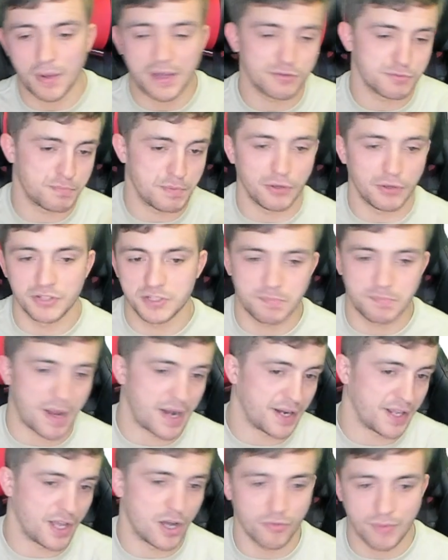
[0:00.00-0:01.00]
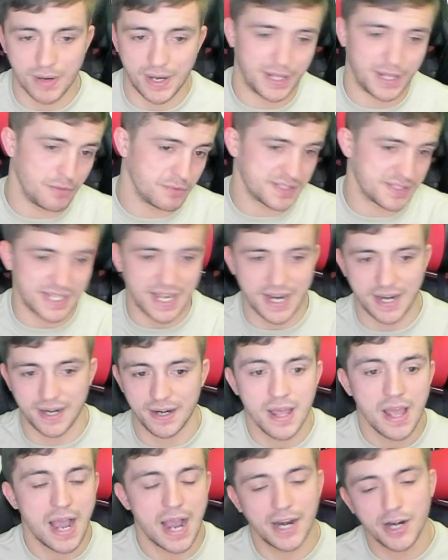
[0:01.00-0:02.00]
He was building his body already. He was staying.
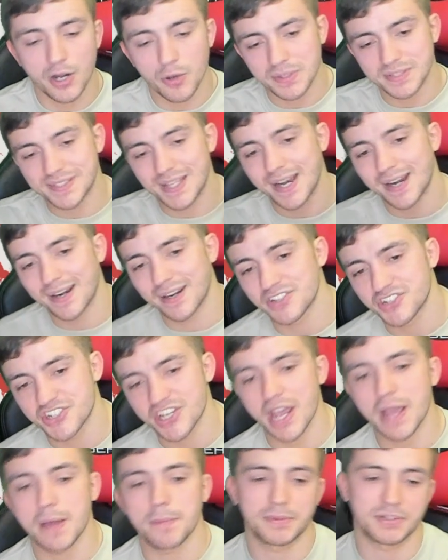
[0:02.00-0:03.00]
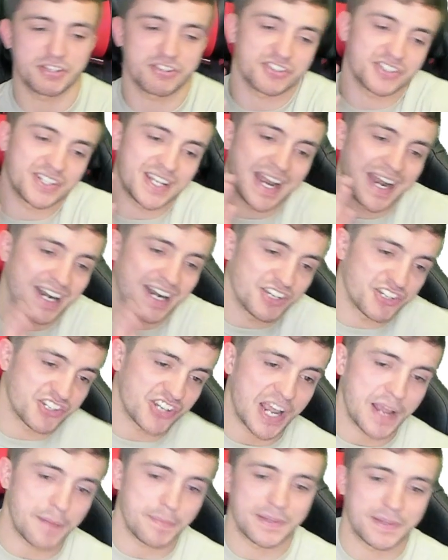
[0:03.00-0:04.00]
I know he's staying in shape, but they're staying in
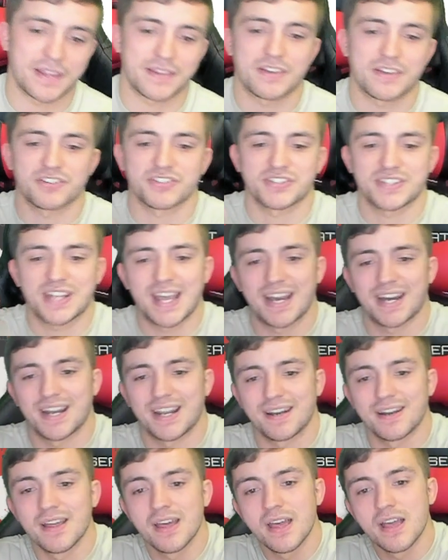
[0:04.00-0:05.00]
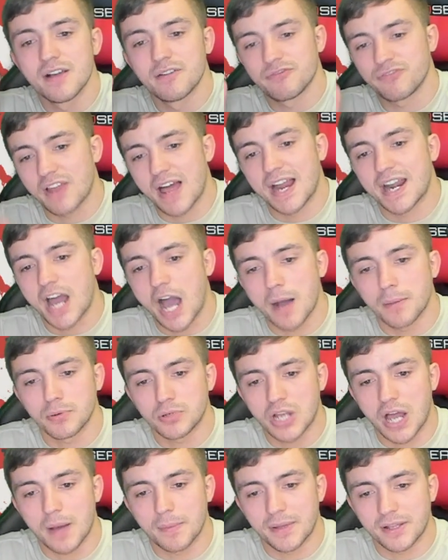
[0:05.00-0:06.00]
shape, and then they're staying in fly to Abu
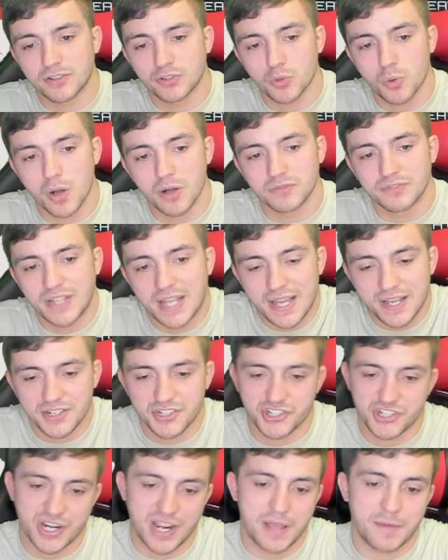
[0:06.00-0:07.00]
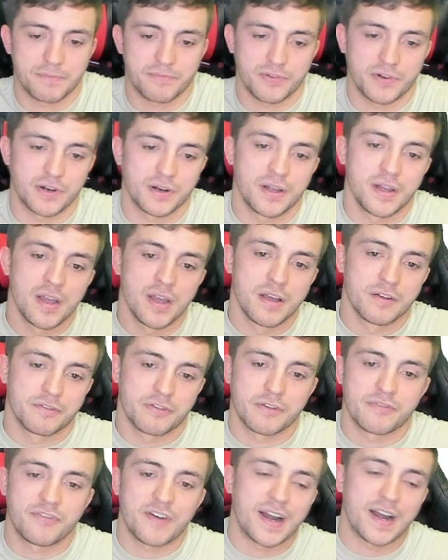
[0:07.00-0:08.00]
Dhabi in 12 days shape for
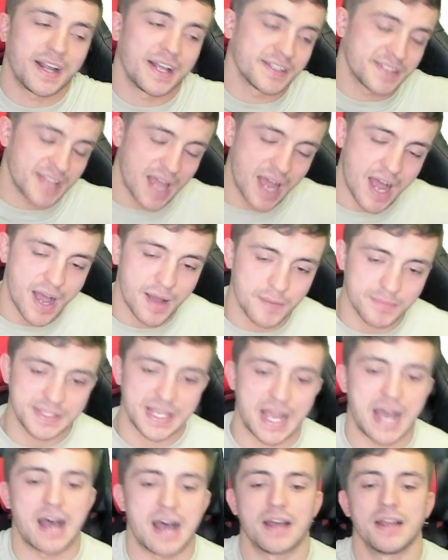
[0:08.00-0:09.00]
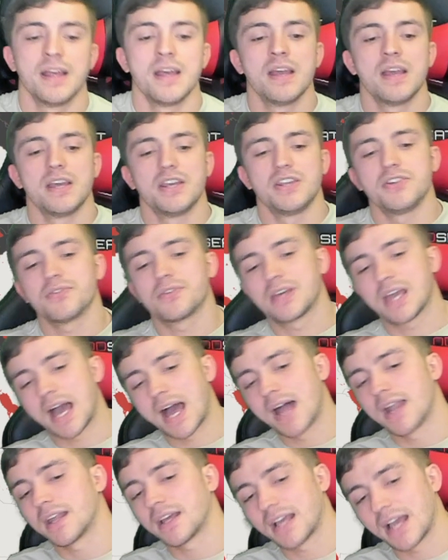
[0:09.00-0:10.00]
a fight against Hamzat. You
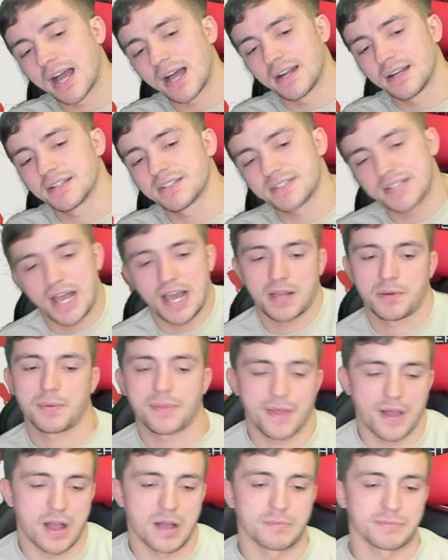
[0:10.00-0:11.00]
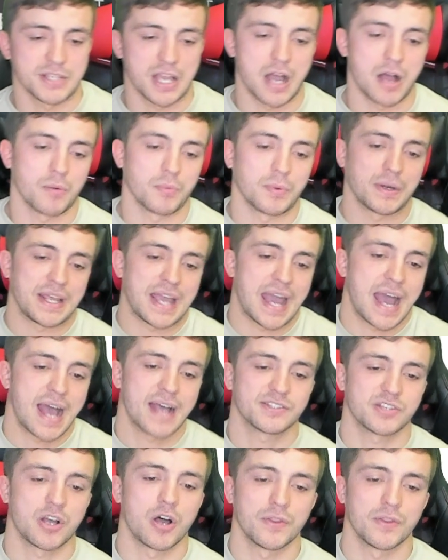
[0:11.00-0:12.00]
got to kind of side with Hamzat when he
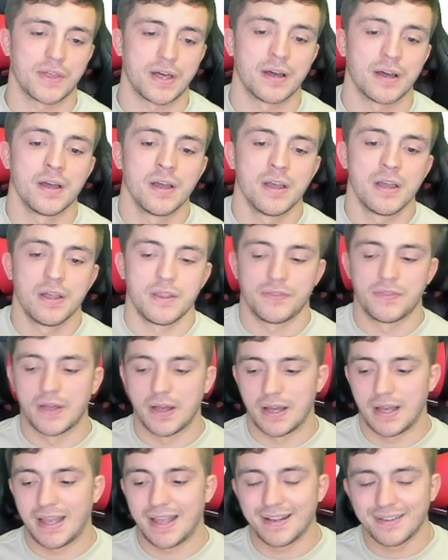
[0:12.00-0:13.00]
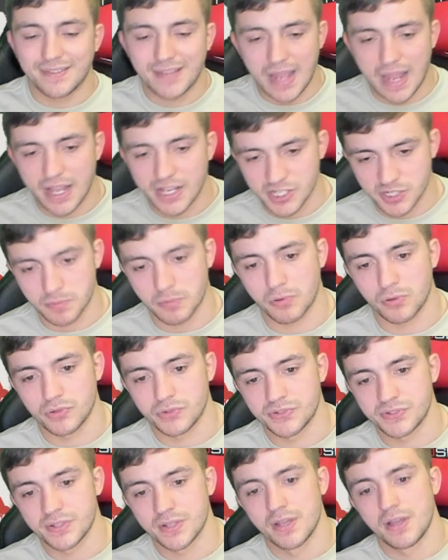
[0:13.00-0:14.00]
has all the
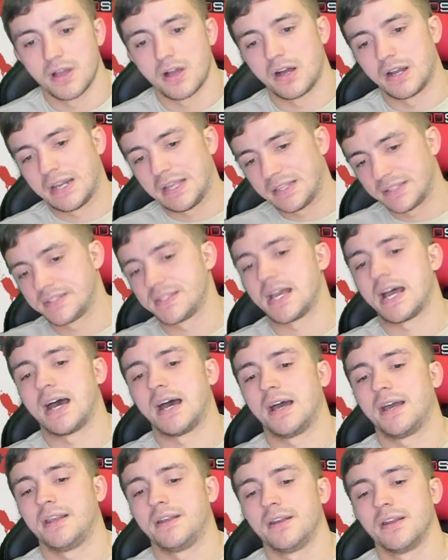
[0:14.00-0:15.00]
intangibles on his side.